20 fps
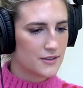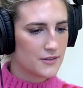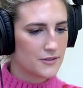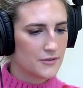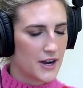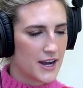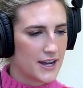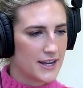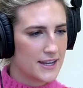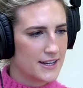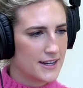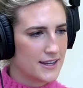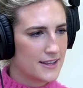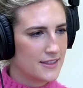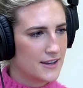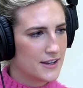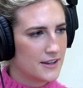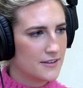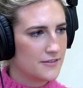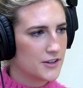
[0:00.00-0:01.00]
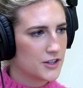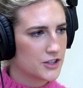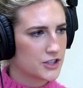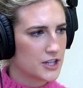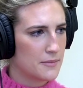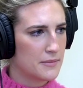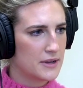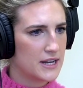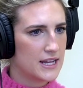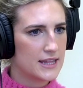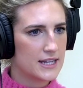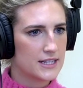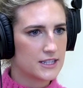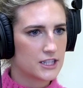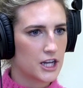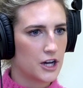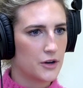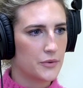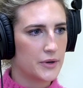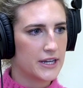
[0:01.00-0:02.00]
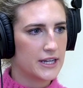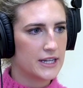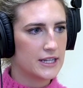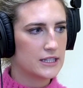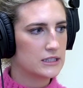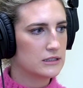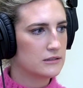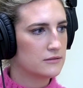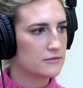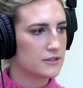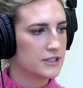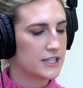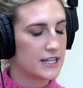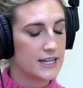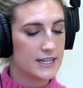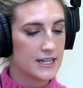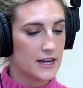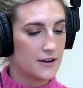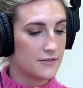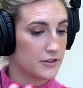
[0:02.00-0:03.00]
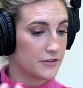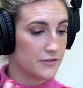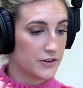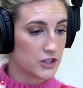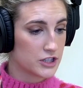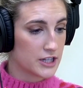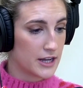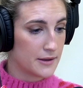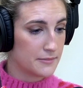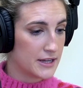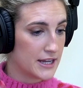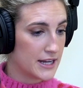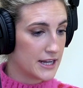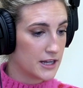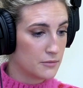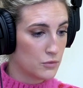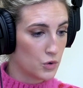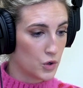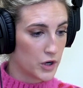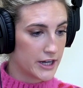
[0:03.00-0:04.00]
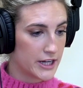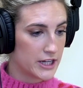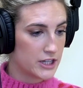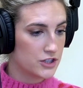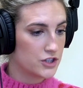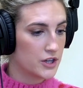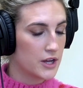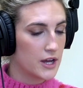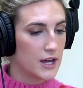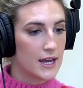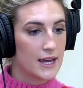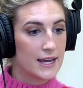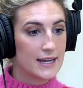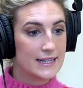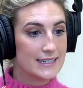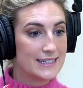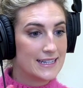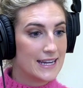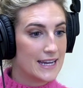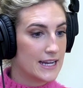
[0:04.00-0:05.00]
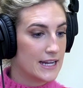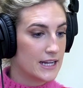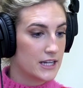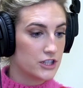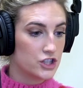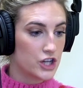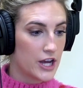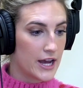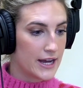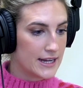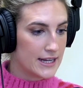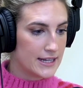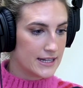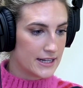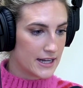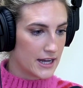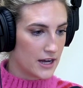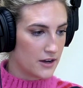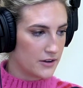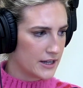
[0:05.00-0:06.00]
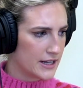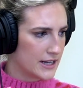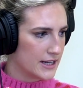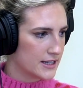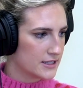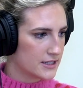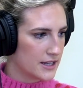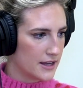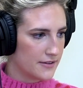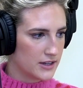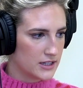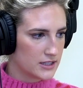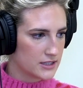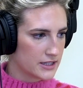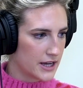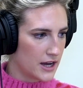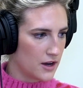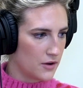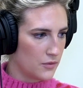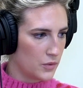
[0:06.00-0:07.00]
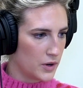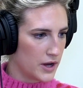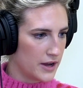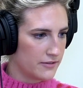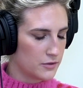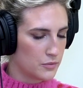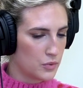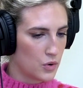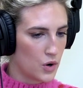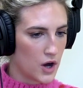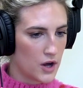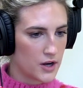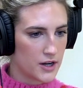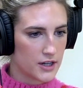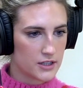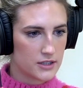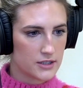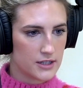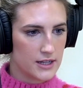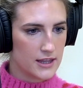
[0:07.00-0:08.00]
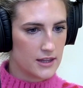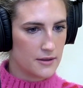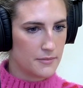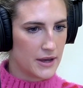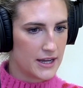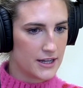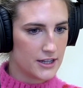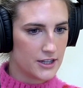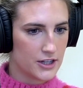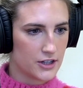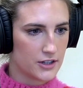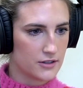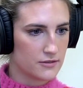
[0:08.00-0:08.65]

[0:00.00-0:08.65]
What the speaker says: Right. And I think if you're somebody that's sitting down for the first time, getting a mortgage, getting a checking account, getting a savings account, whatever product in the bank you're